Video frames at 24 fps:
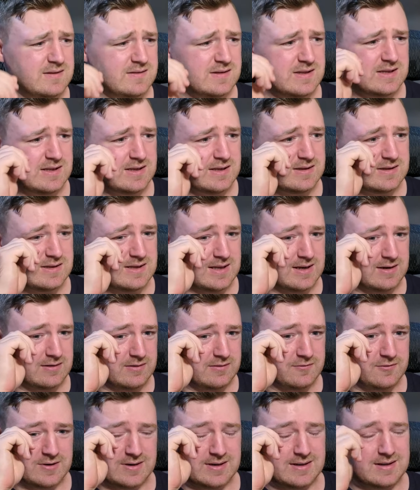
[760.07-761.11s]
in the
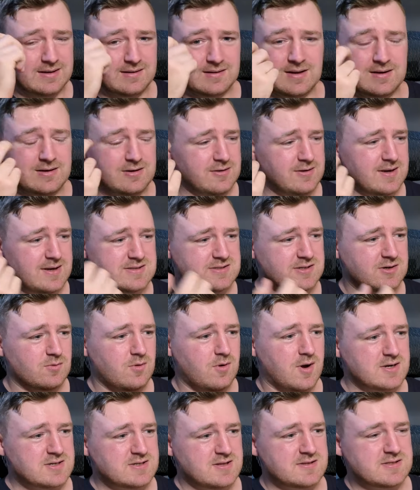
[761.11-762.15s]
NRL, for any of you guys that are
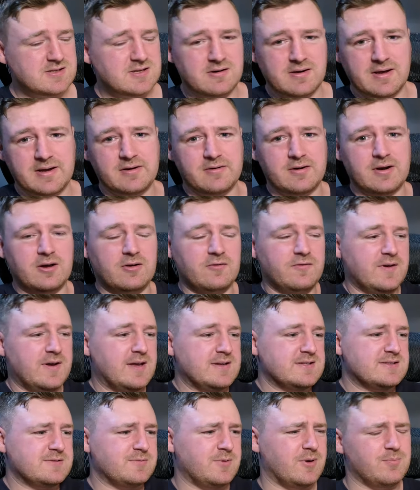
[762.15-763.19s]
watching this that are NRL
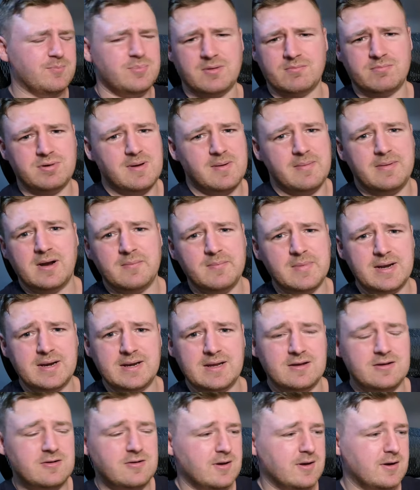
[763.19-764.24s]
fans as well, probably not
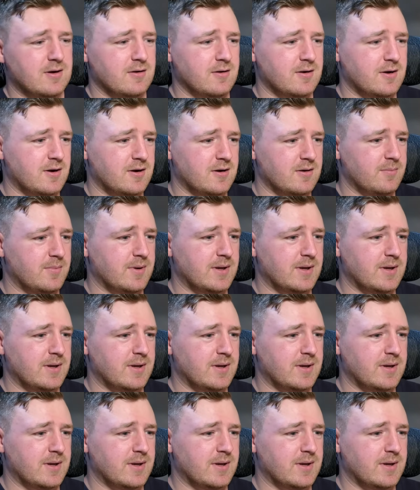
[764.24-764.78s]
many of you are,